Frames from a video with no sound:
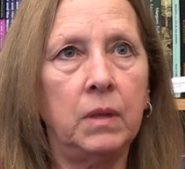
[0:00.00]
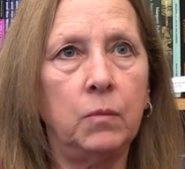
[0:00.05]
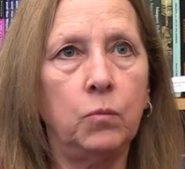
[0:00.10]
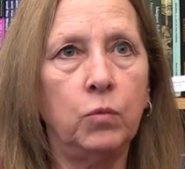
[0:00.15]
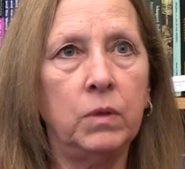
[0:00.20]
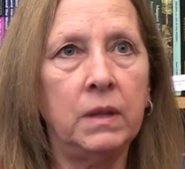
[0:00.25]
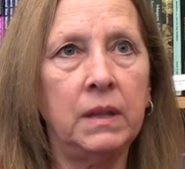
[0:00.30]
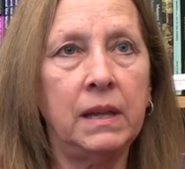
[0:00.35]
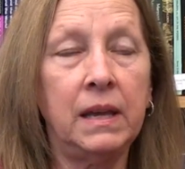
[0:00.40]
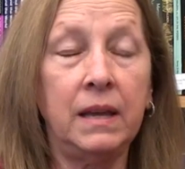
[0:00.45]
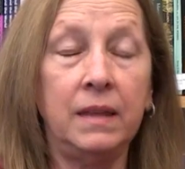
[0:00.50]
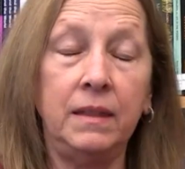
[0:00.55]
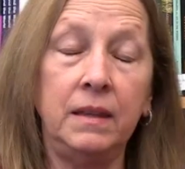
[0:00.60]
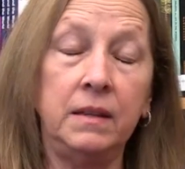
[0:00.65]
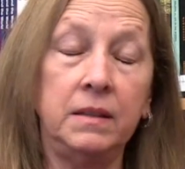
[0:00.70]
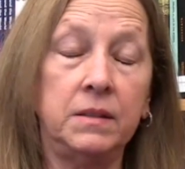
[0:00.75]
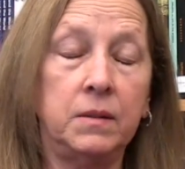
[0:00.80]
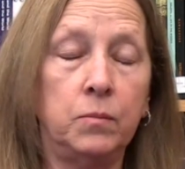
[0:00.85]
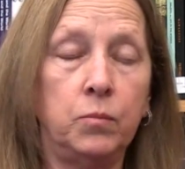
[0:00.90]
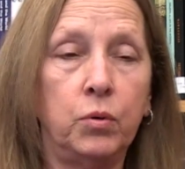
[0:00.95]
and really I
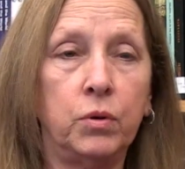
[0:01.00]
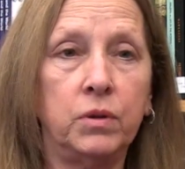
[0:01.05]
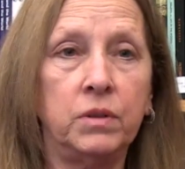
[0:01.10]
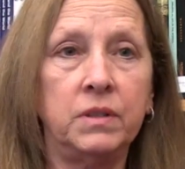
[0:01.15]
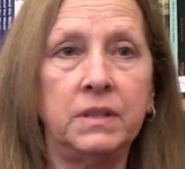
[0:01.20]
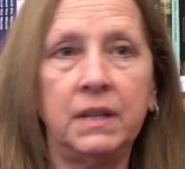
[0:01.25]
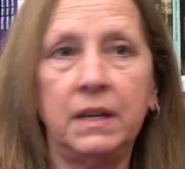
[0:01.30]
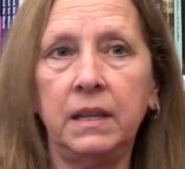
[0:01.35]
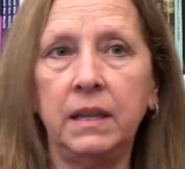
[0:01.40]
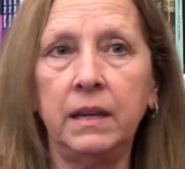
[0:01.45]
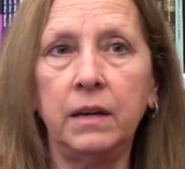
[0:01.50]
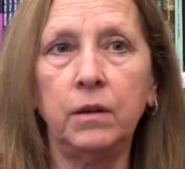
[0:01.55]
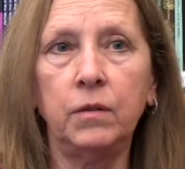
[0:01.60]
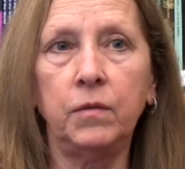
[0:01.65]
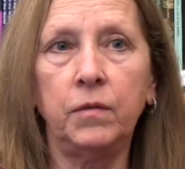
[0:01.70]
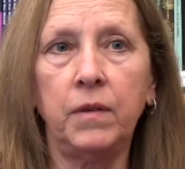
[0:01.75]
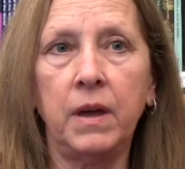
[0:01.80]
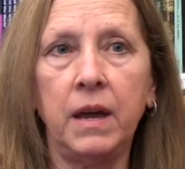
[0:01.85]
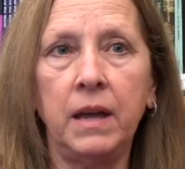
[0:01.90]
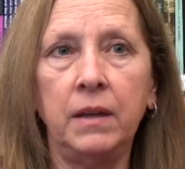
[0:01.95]
think is important to
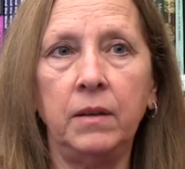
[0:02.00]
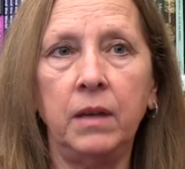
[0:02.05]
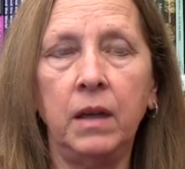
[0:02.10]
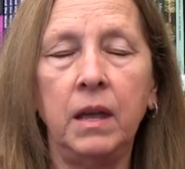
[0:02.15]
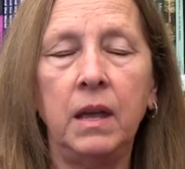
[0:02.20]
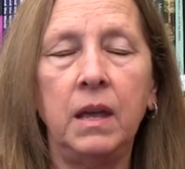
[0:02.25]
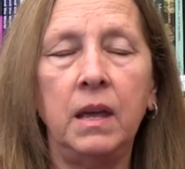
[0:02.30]
clarify,